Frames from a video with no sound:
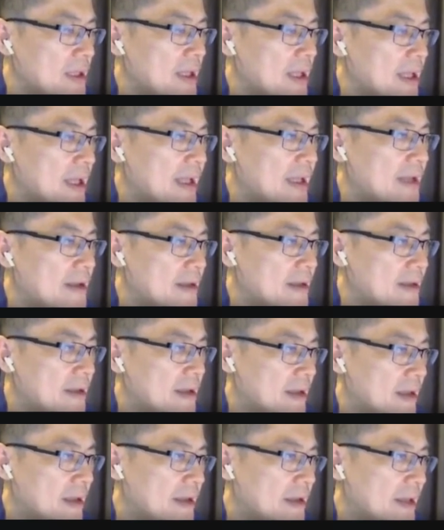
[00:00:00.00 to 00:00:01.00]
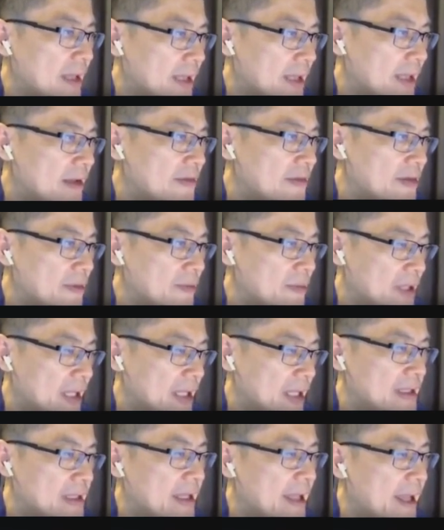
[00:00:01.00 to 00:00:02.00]
And in that case, they would
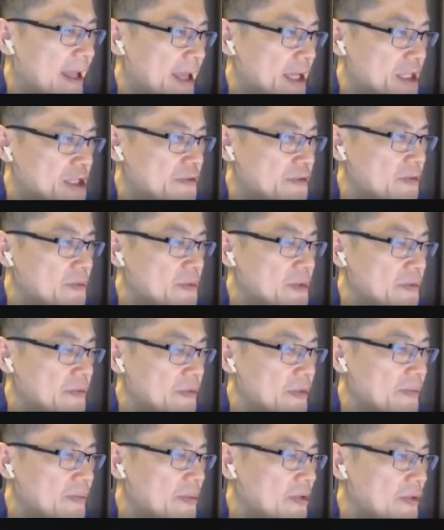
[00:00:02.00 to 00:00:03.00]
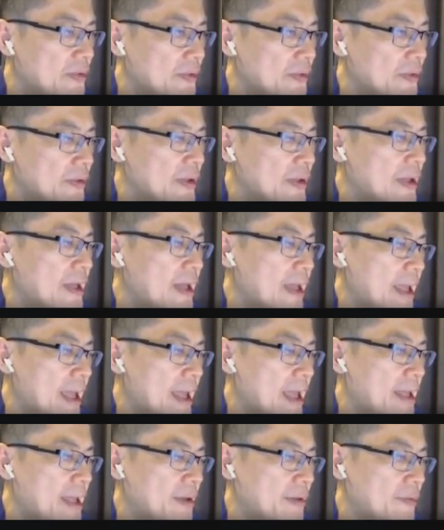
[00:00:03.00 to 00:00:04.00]
take the cash from the repo
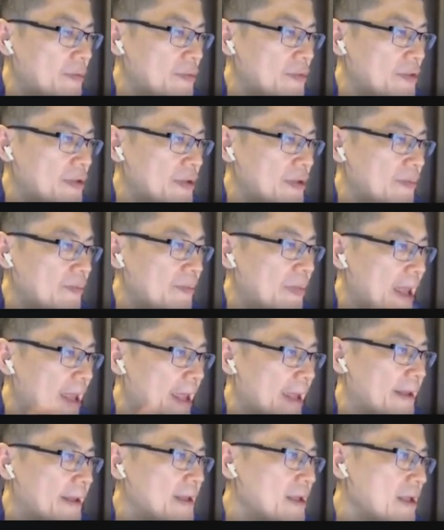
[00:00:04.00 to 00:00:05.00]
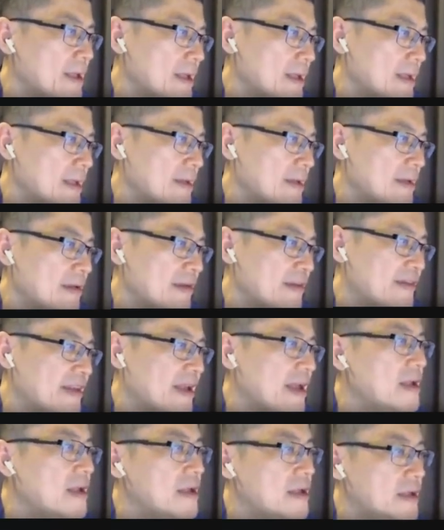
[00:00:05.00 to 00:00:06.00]
and would pay the
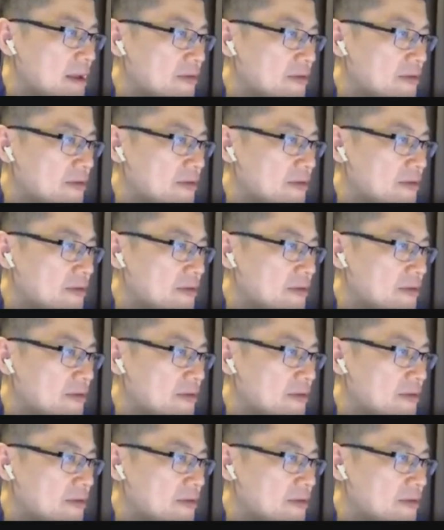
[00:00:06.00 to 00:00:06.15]
seller.